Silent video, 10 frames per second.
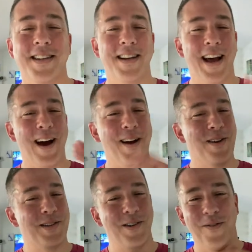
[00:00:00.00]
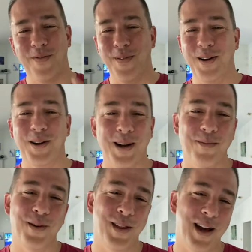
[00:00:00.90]
now you're so filled up
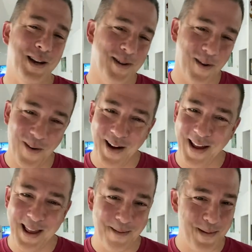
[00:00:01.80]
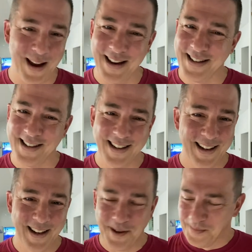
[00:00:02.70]
with that joy and that peace.
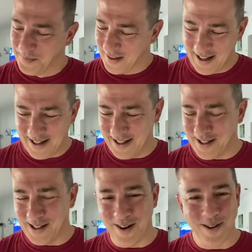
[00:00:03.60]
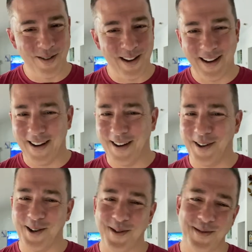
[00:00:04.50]
The lyrics are like,
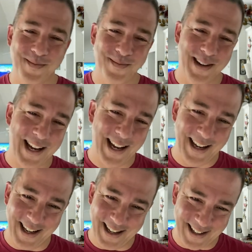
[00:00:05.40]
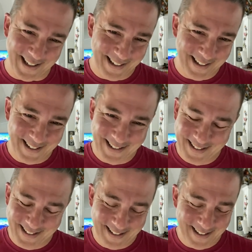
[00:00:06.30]
oh man,
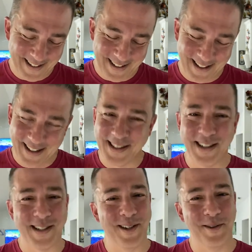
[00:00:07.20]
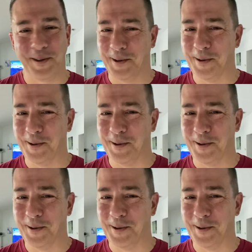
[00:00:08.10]
it's just so cool.